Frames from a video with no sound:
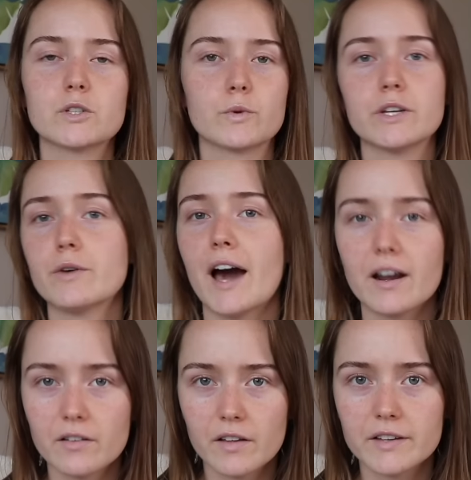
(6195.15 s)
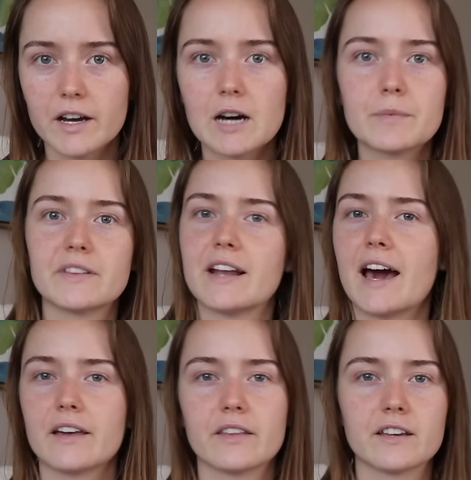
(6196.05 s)
when you add all that up and then
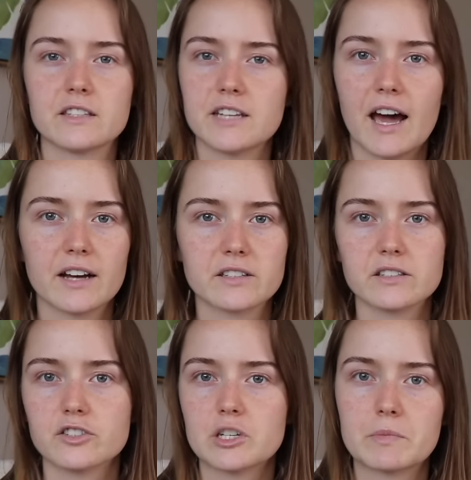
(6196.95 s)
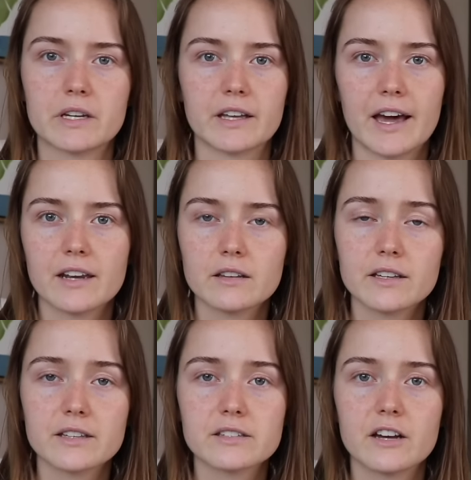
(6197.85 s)
add like the taxes and shipping and handling
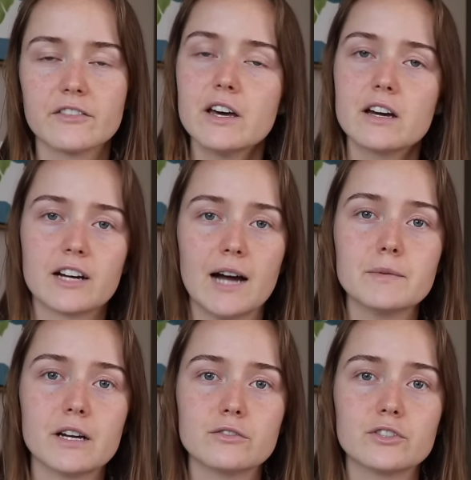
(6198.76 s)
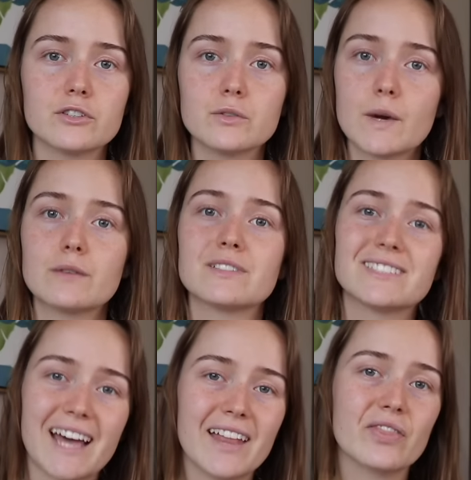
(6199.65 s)
and stuff, comes out to around
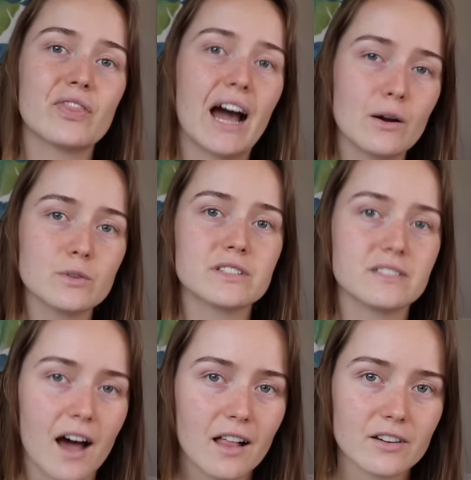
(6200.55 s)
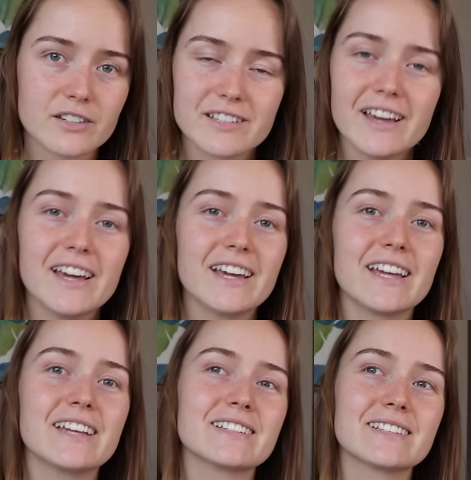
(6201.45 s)
$10,000
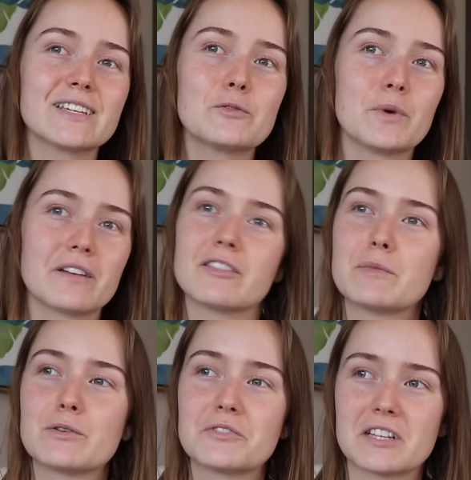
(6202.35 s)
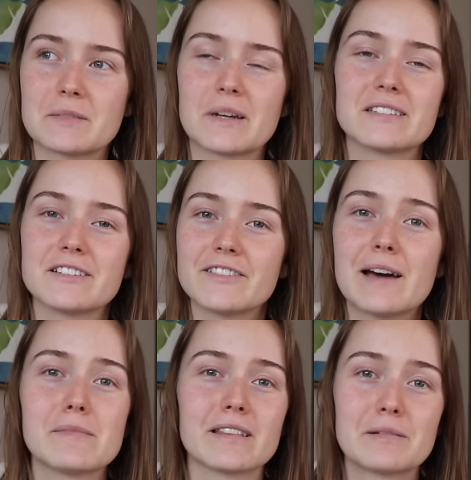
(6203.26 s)
easily one of the most expensive
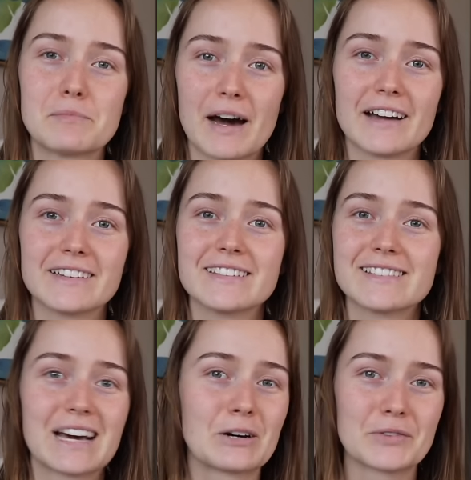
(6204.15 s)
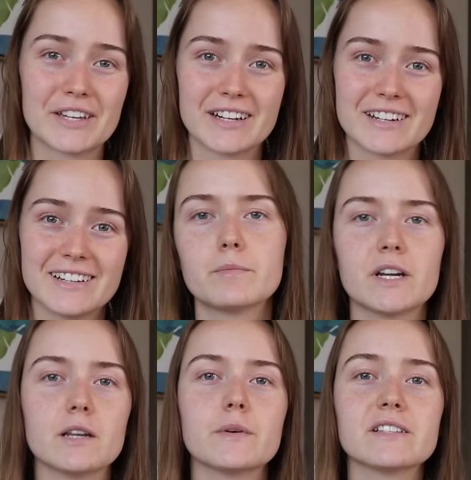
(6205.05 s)
MLM buy-ins out there. But
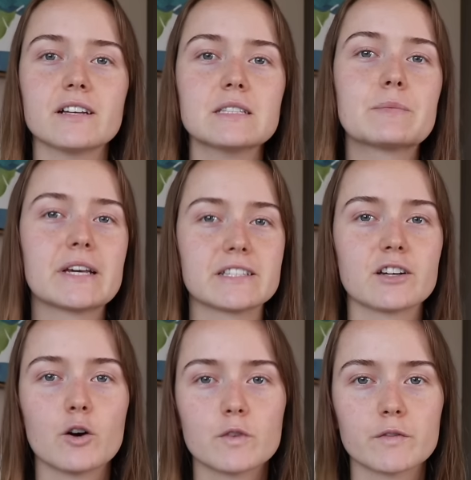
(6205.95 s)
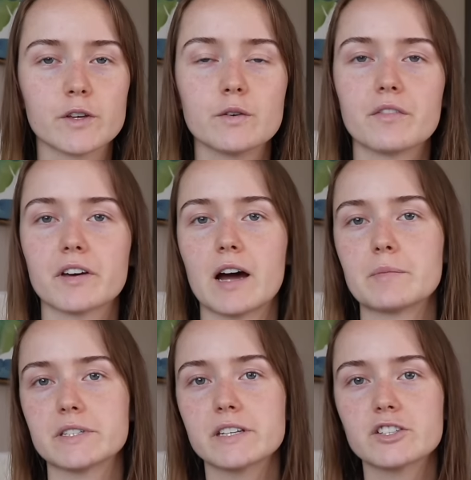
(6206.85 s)
anyways, that's a basic overview of the
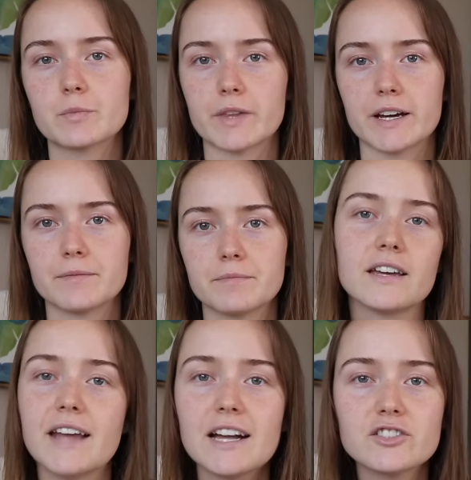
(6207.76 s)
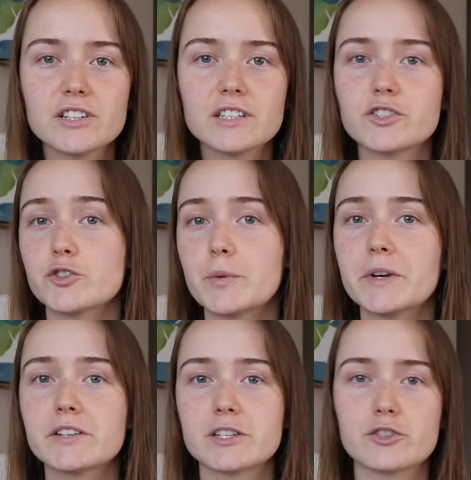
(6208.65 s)
compensation plan. Enagic and
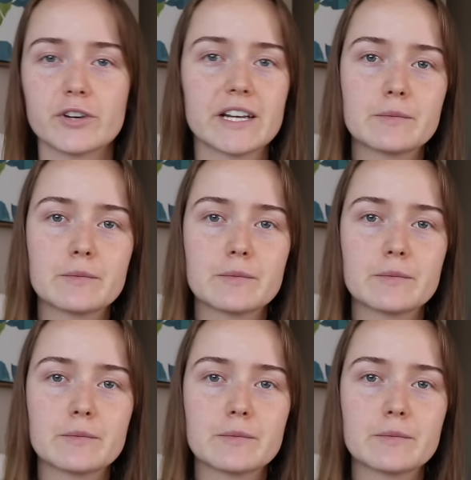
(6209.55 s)
distributors and training